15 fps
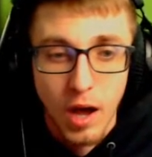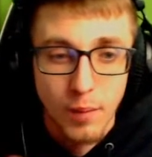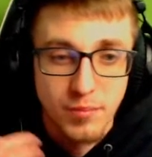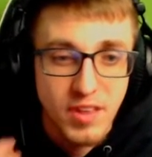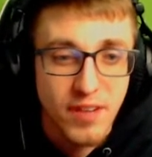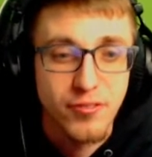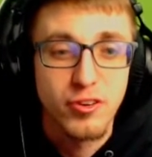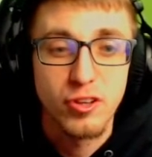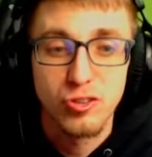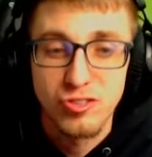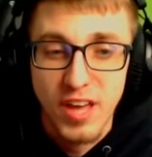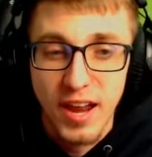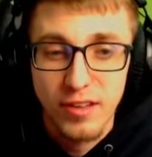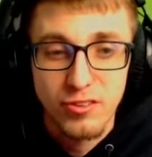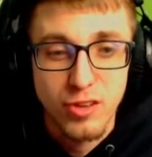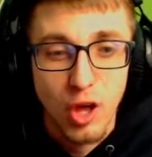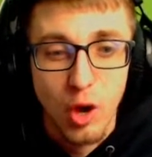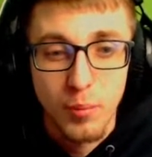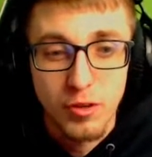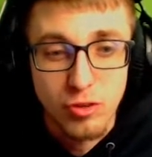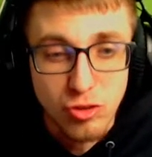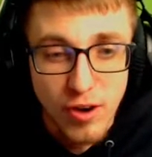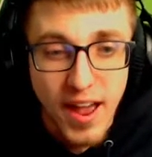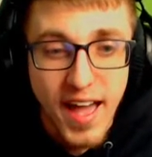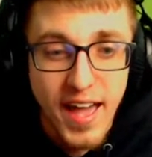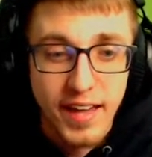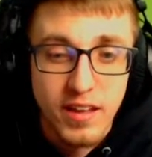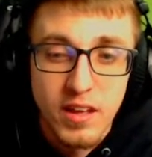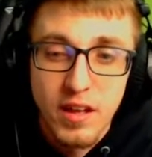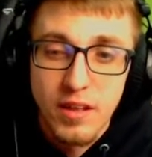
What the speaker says: Definitely shout out to the homie Trag.